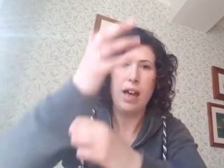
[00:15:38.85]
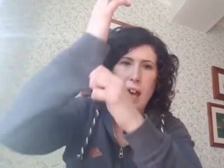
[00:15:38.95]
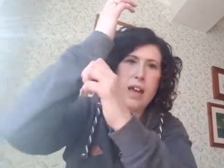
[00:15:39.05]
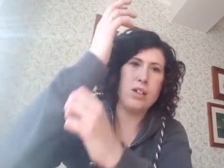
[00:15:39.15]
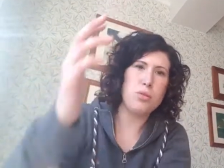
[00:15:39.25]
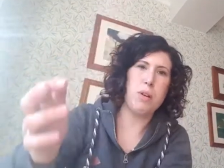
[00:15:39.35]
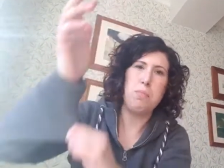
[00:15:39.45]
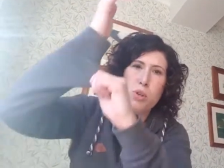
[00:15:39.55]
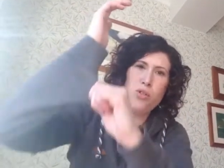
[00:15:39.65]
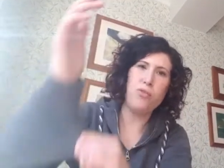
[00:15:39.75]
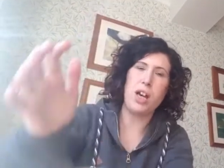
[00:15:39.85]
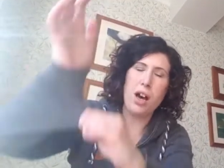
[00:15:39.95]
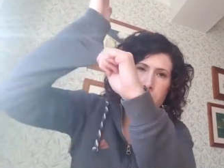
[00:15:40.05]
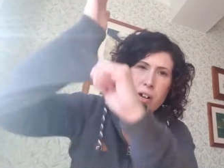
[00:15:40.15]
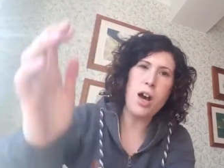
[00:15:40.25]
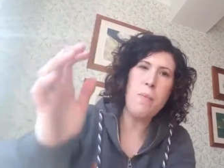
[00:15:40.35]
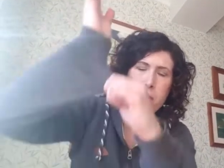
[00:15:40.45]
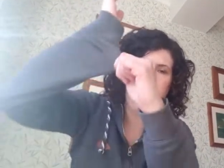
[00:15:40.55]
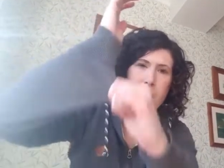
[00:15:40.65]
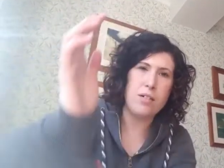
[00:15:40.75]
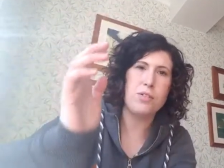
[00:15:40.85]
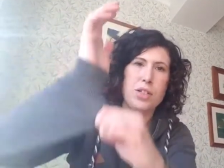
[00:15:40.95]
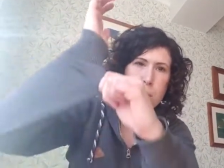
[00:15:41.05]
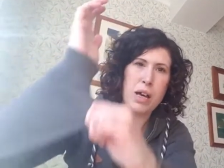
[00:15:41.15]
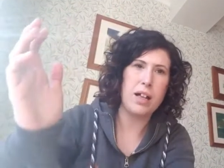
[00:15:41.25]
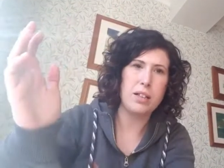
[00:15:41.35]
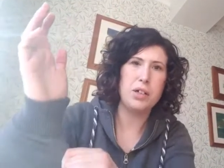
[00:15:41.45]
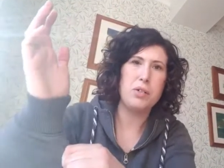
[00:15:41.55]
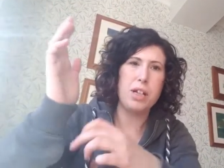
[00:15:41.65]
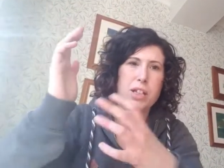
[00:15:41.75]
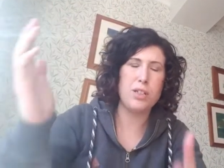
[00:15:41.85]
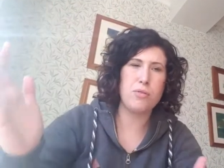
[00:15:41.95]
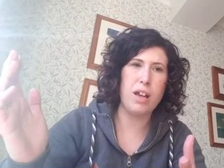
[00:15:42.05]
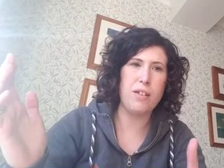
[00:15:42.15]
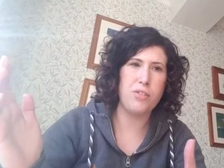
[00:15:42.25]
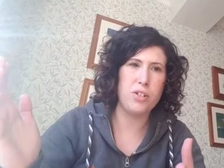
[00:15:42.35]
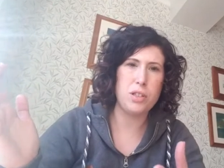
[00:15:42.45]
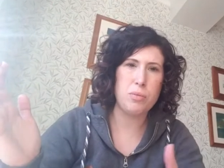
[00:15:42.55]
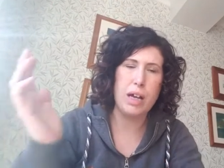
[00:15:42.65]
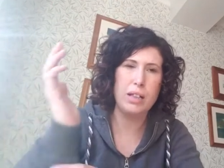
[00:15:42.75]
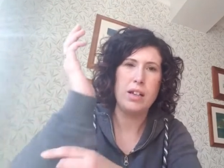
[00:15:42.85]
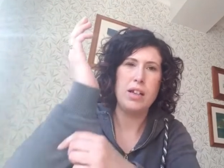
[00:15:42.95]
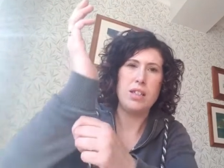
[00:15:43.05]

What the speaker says: and we're moving our arm around as well, which is great fun as well.